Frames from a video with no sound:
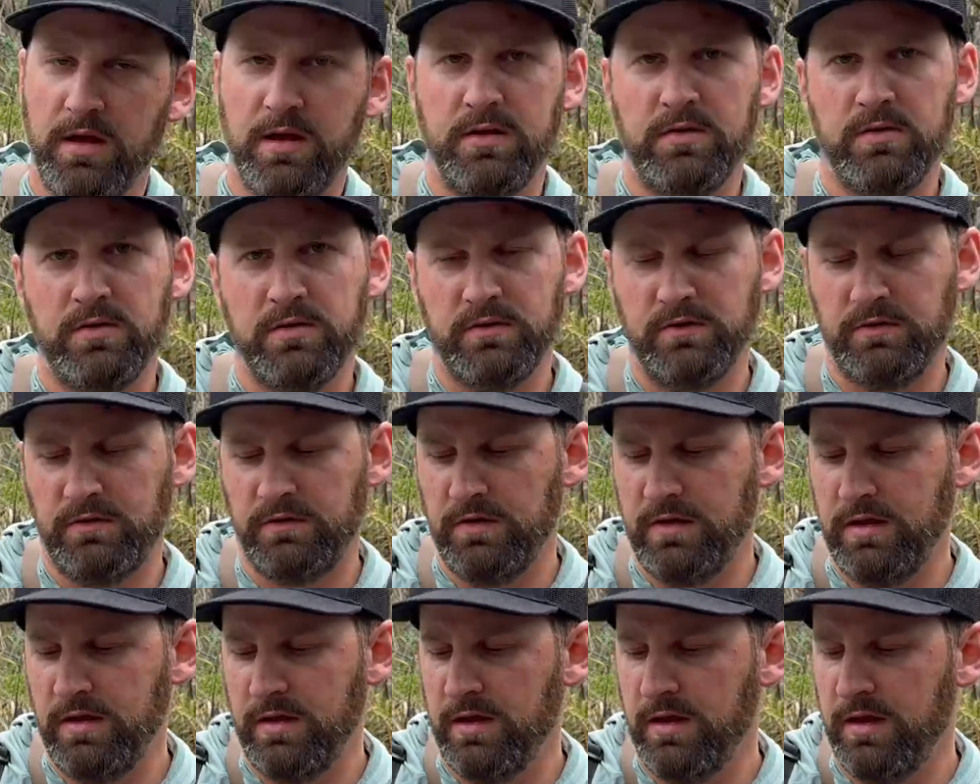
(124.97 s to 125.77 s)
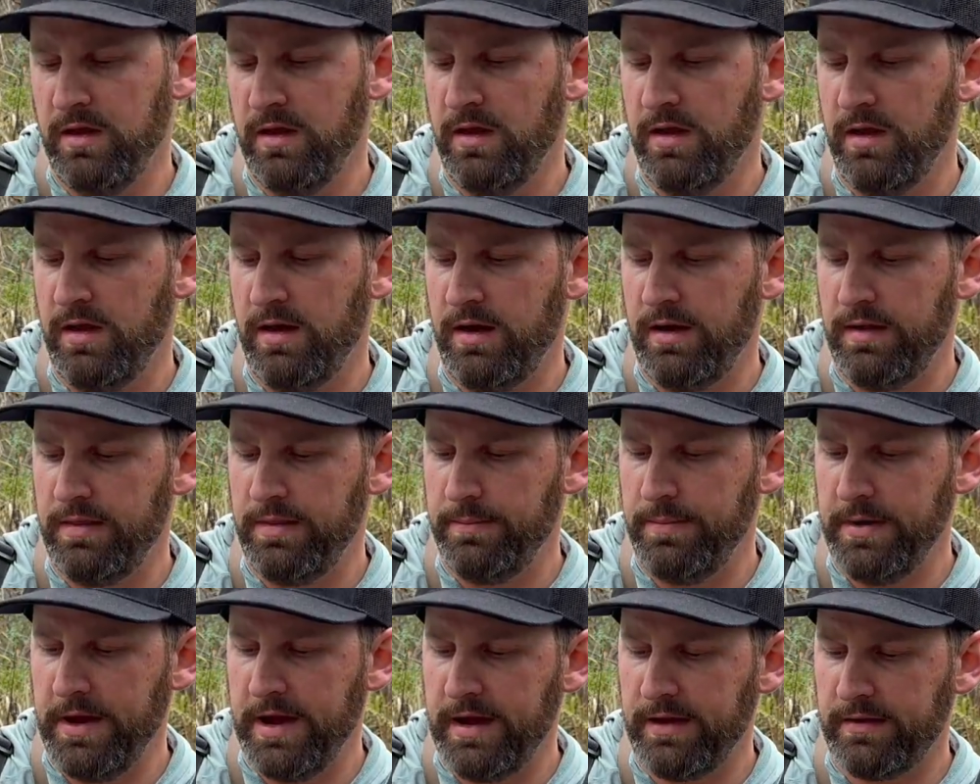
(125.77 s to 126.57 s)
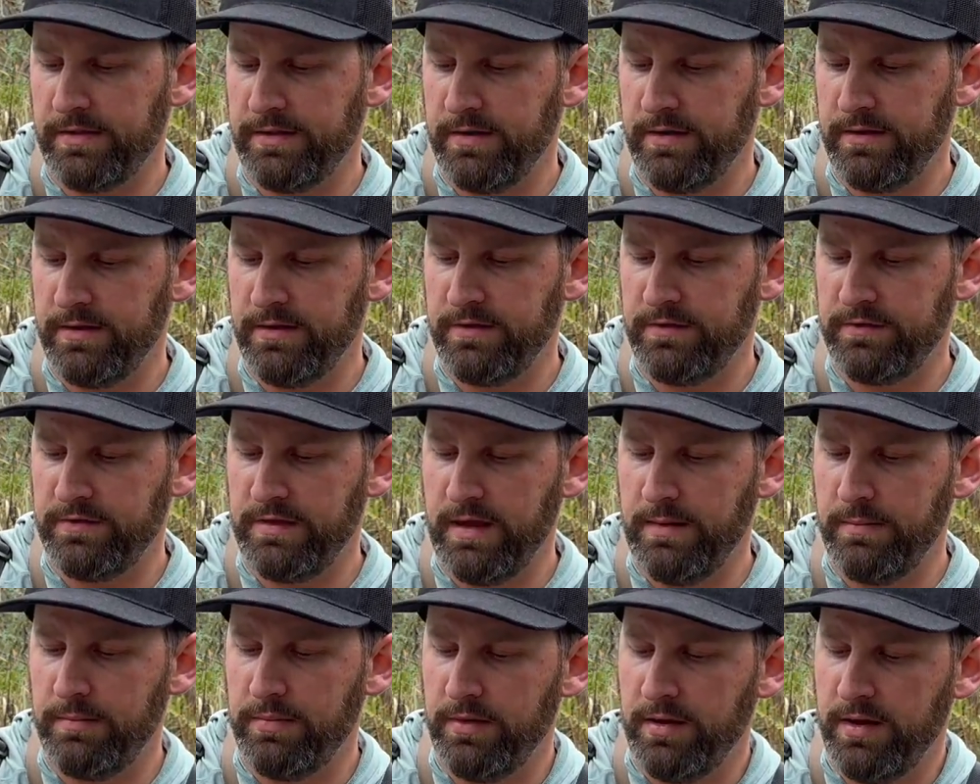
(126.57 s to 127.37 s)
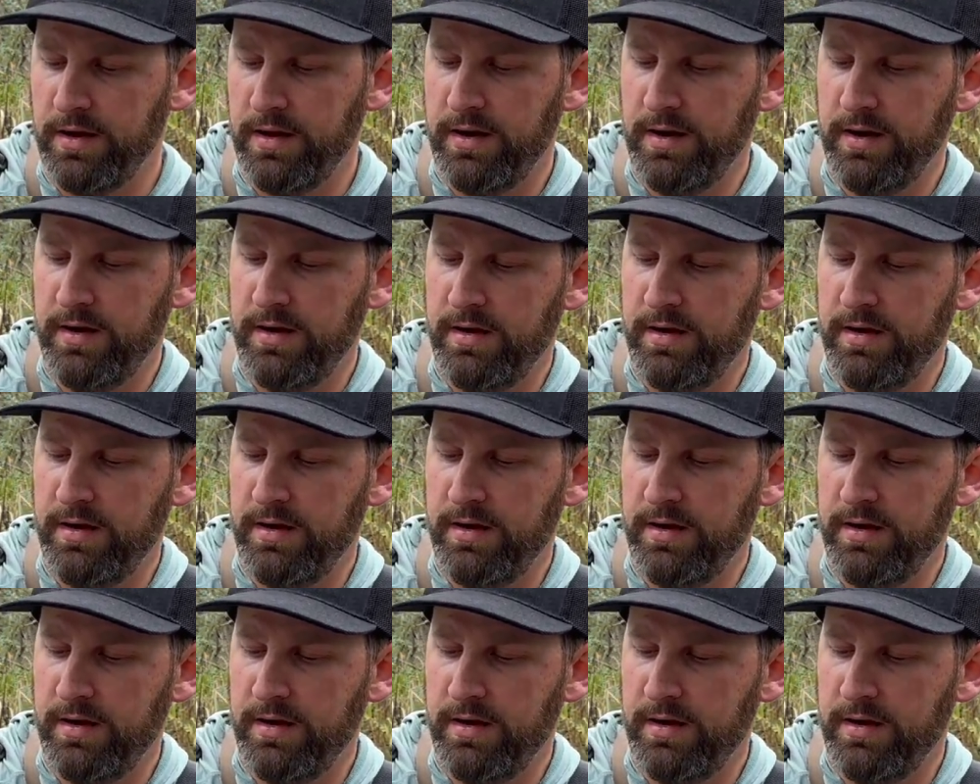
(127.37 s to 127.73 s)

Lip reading: and you can see on the back there, there's that blood.